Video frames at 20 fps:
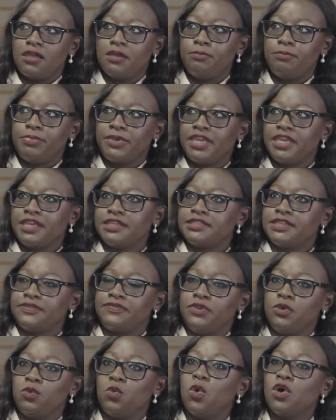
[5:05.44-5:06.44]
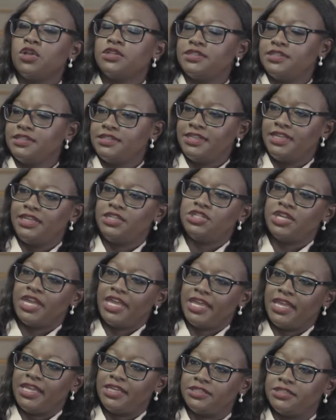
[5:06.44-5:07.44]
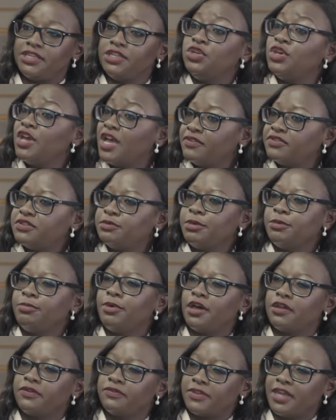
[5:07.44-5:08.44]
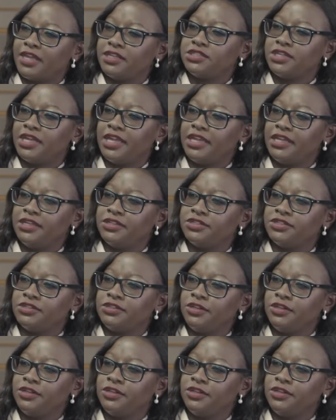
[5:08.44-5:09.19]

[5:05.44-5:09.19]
Because if you want to see change, then you have to be part of that change.